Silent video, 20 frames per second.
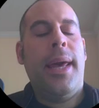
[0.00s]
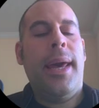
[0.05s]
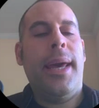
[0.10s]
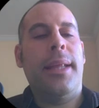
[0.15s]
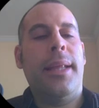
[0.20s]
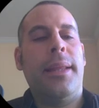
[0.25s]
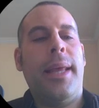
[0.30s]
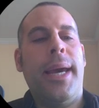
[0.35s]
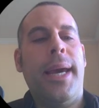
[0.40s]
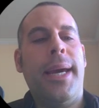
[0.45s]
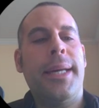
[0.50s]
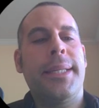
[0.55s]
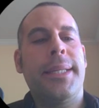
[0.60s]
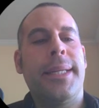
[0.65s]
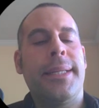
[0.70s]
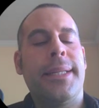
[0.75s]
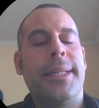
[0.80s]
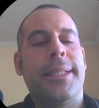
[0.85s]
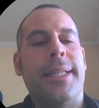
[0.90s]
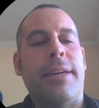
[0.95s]
And last
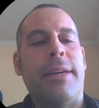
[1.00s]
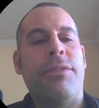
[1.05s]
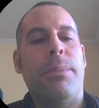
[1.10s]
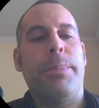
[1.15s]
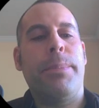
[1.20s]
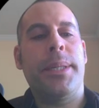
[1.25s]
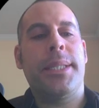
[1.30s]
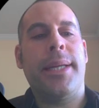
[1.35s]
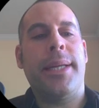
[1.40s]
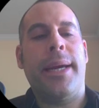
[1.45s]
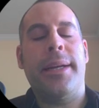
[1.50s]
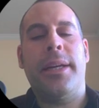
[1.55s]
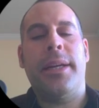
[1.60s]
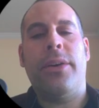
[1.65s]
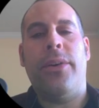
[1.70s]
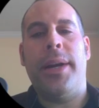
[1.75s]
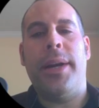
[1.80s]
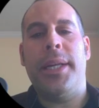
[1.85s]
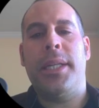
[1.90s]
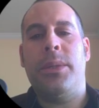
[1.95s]
is a 7%
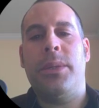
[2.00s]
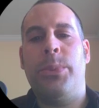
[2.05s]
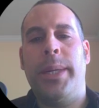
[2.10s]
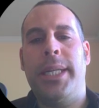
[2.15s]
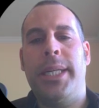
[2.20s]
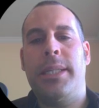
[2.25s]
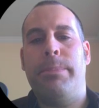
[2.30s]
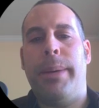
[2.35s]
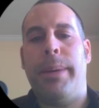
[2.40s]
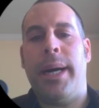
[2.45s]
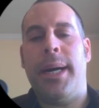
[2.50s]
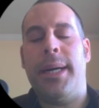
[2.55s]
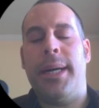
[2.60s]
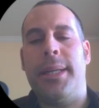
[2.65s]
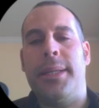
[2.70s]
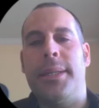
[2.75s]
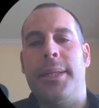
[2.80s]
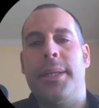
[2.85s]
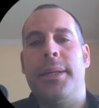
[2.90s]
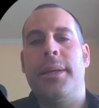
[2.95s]
Credit Suisse
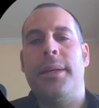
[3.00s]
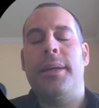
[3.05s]
bond.